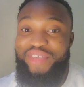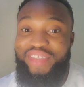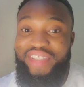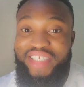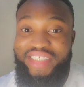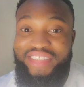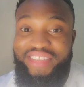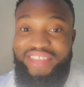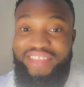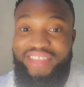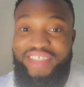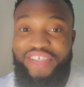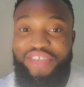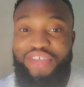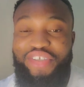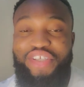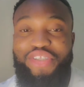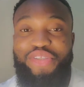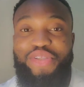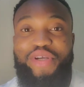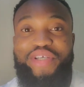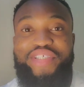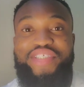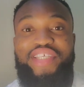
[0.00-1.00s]
joy don't deal.
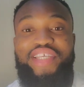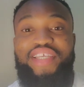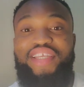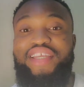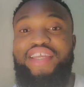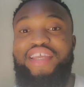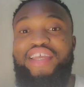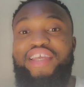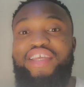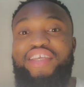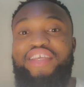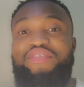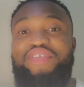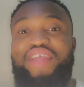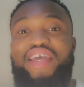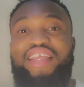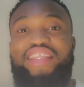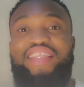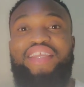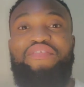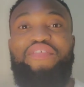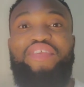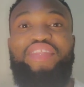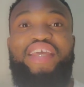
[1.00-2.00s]

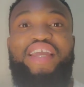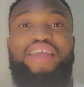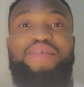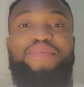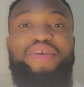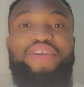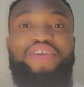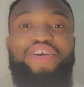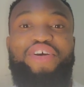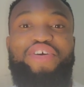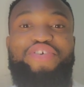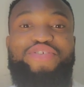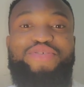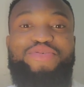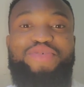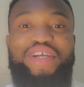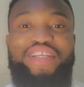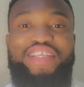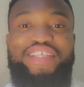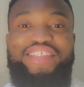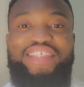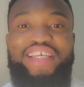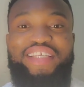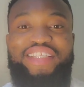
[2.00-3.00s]
Madam intruder,
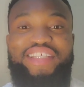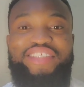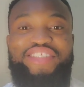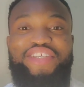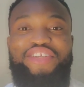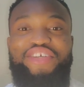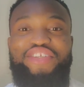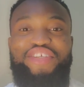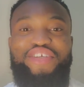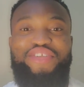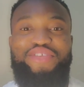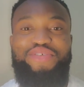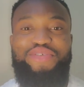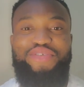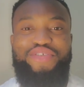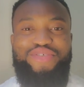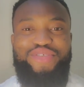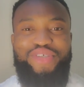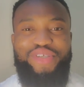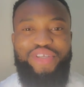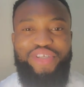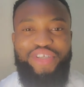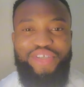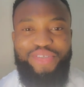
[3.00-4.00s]
between you now
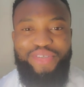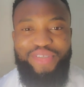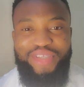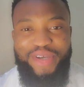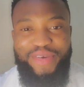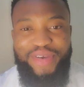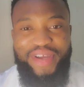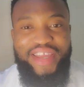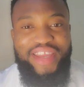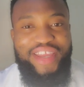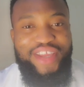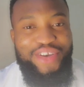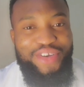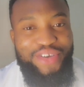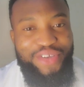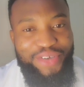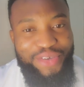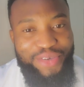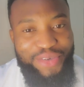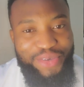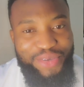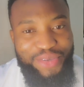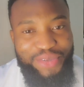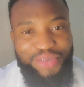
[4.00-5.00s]
and the wise one, who
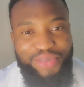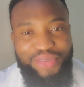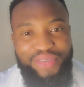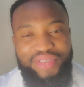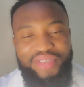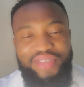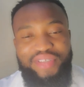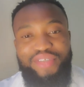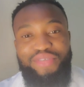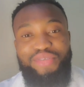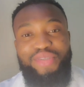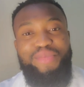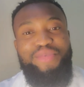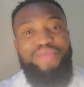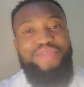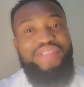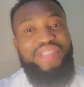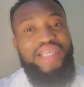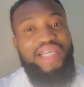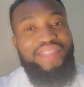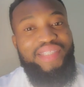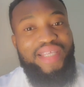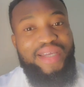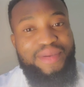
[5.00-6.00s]
is the main intruder? Who
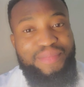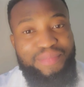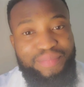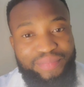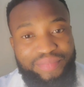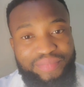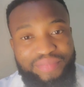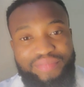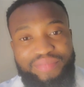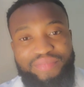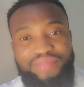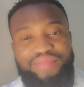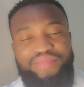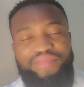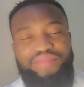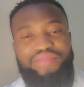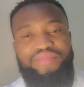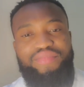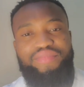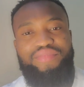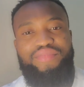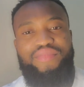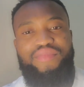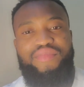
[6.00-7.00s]
is the intruder there?
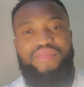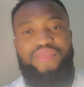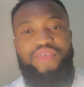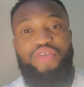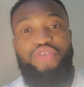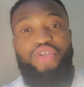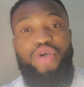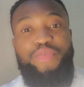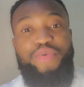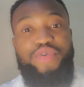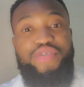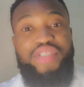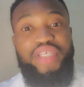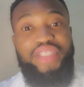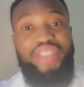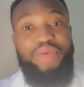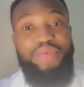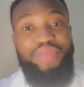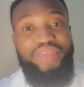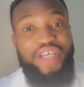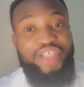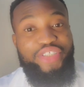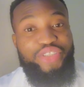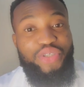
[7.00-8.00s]
The
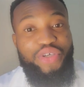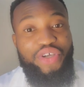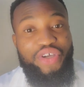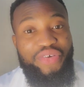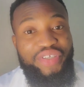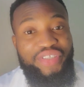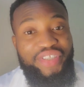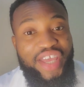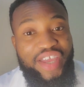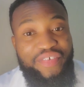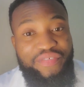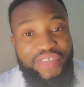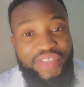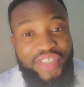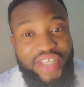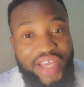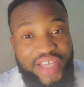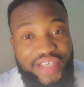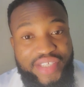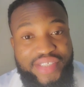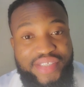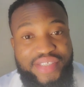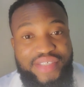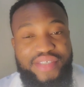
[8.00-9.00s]
wise one is a friend.
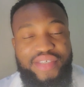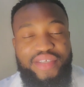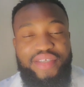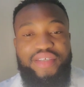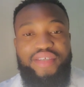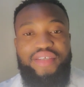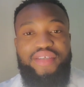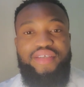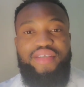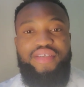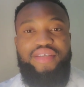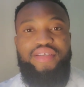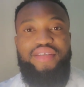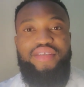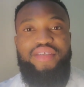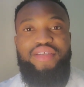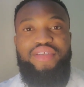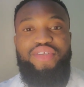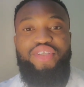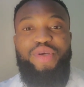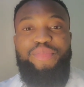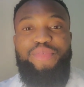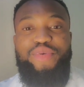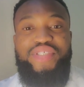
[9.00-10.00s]
Now you
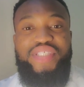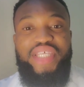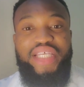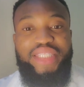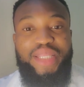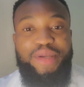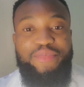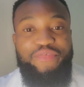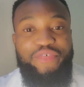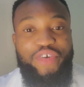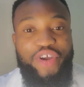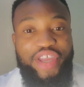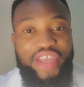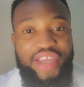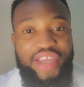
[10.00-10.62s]
come inside.